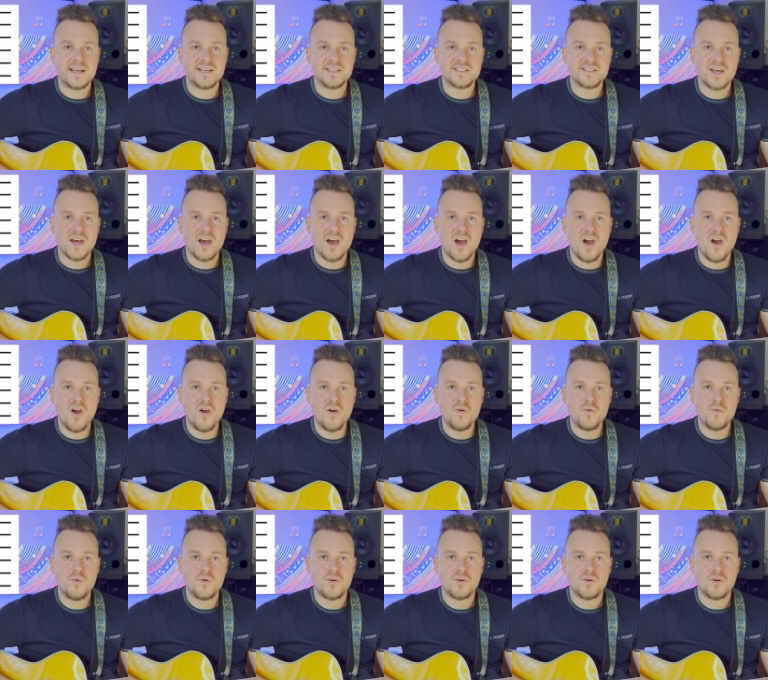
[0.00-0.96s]
is
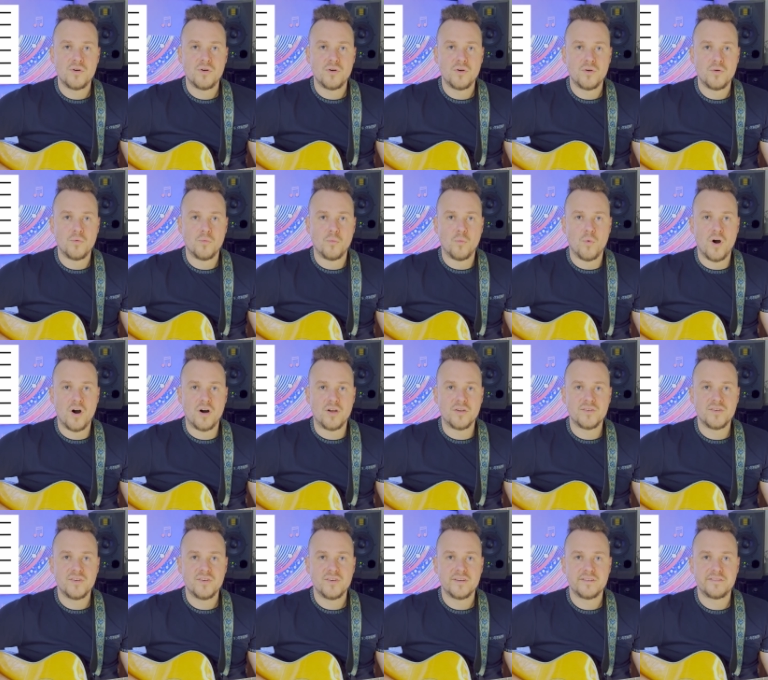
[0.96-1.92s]
O,
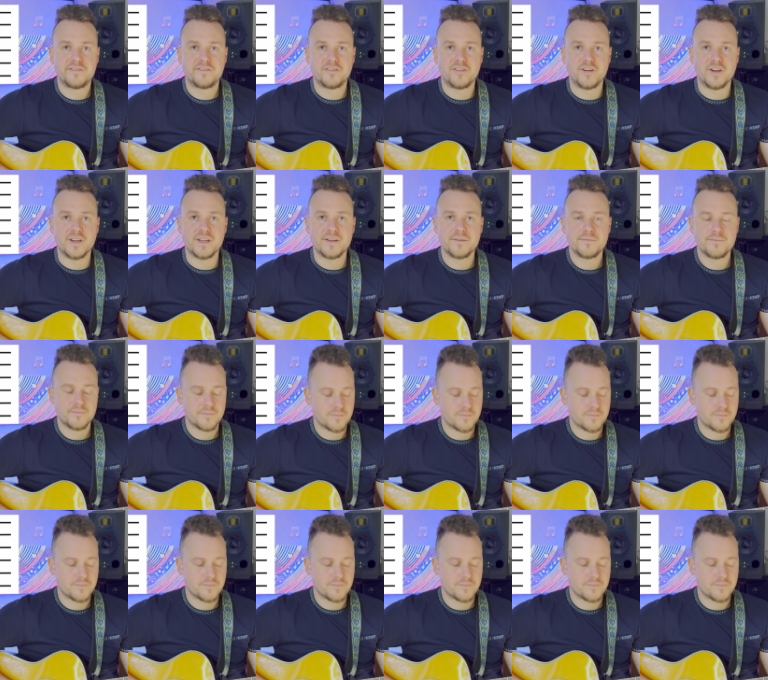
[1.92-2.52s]
1, 3.